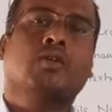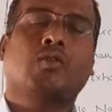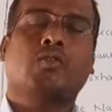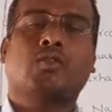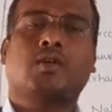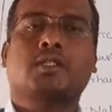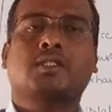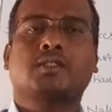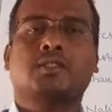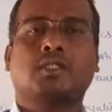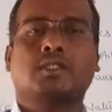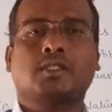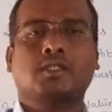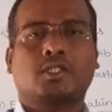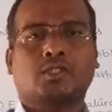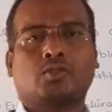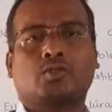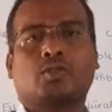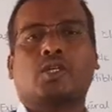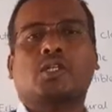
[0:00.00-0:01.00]
what is that
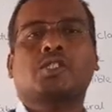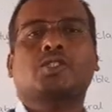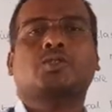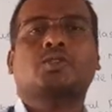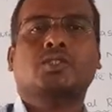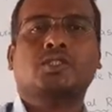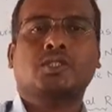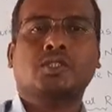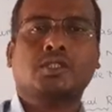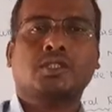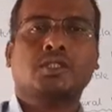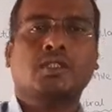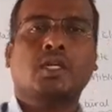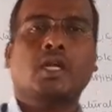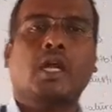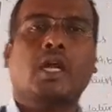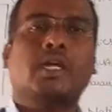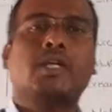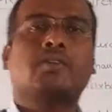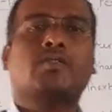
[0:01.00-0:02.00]
natural resources
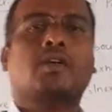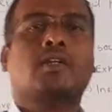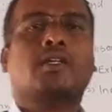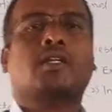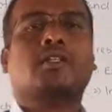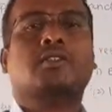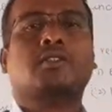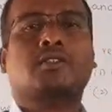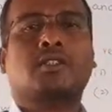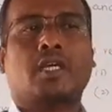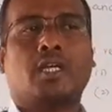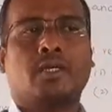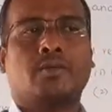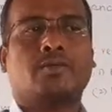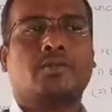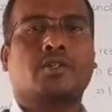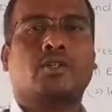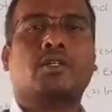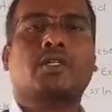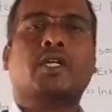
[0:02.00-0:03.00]
and what are the
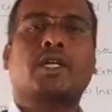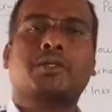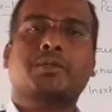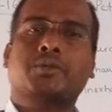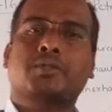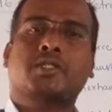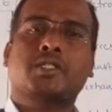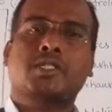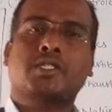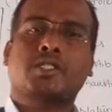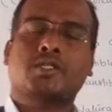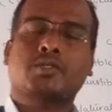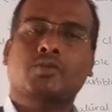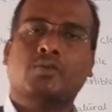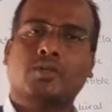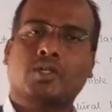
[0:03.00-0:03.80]
types or categories.